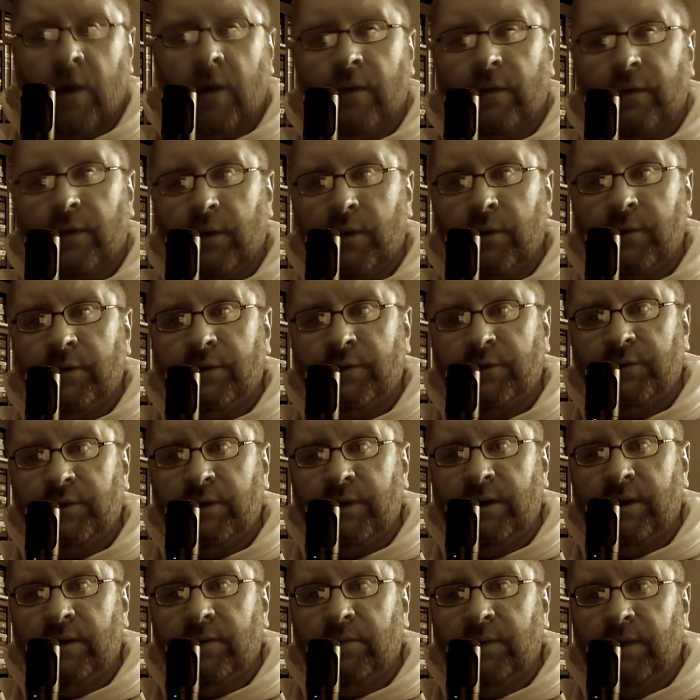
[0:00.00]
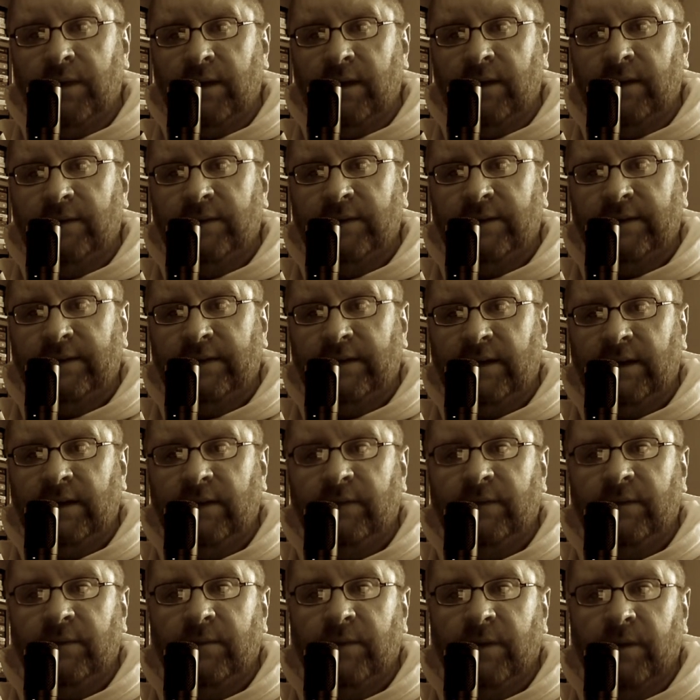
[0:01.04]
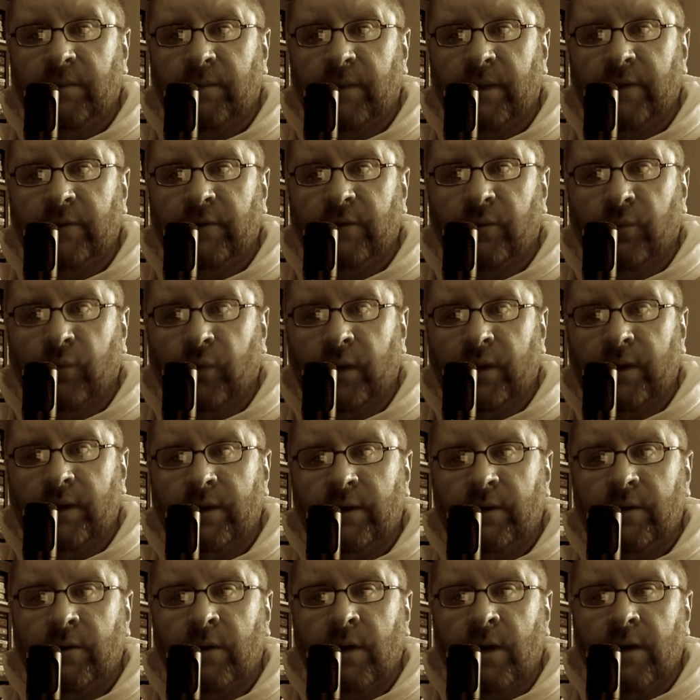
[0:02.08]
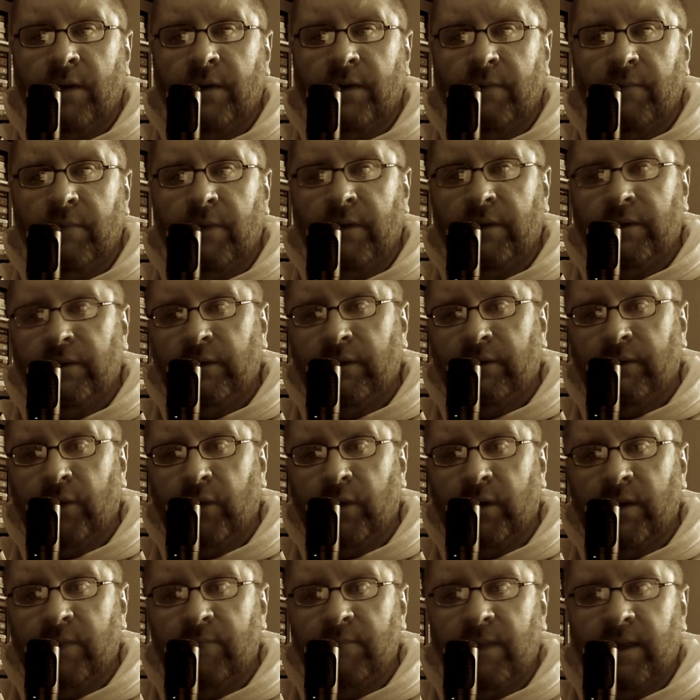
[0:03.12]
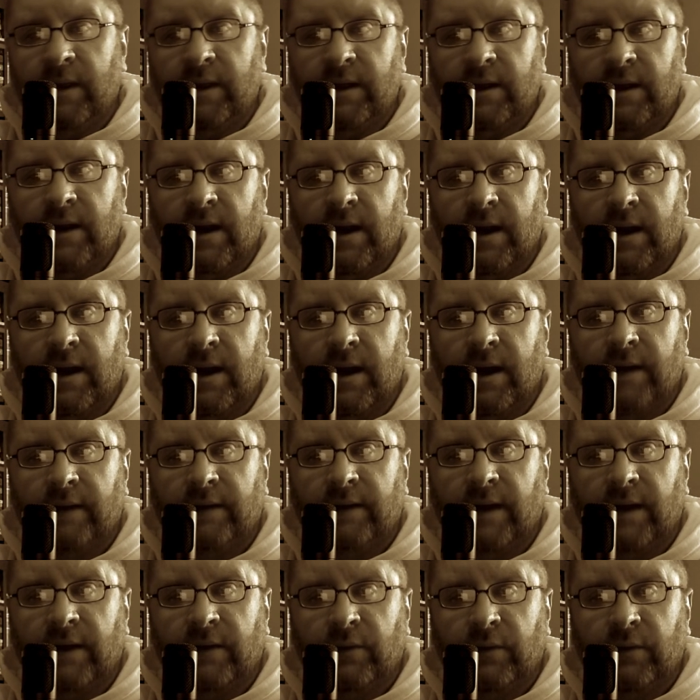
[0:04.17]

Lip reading: Though the tree could be easily seen from their bedroom window, the mother avoided making eye contact